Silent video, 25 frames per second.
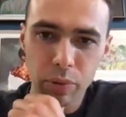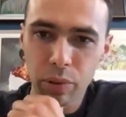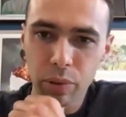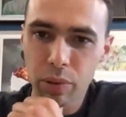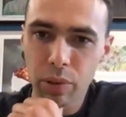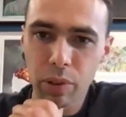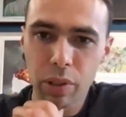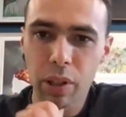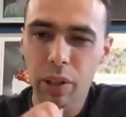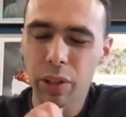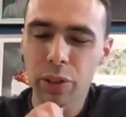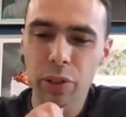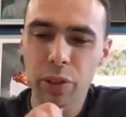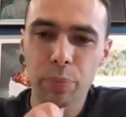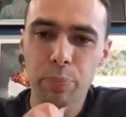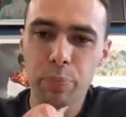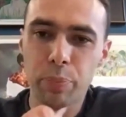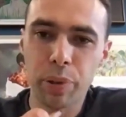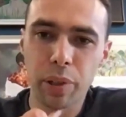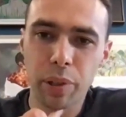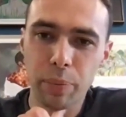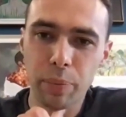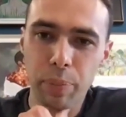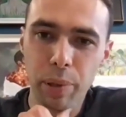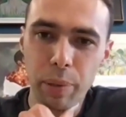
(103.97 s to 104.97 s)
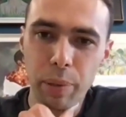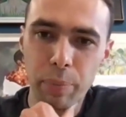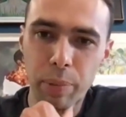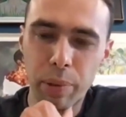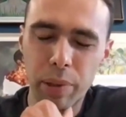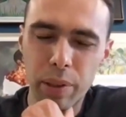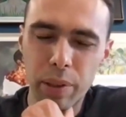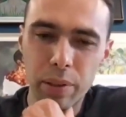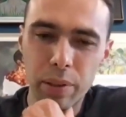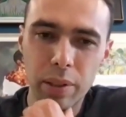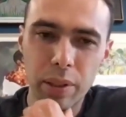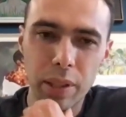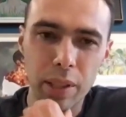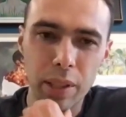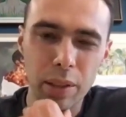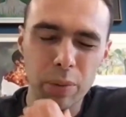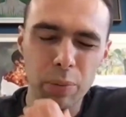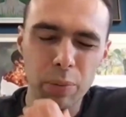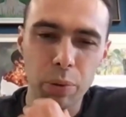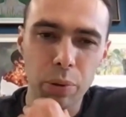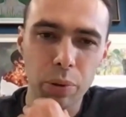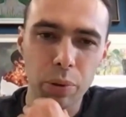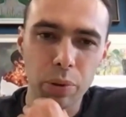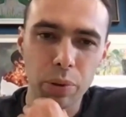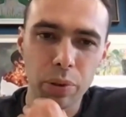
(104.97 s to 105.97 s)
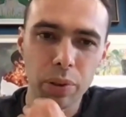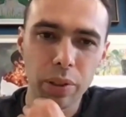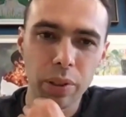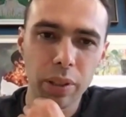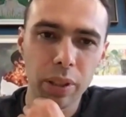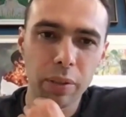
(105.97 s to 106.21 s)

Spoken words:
you can't just bring people into these wards.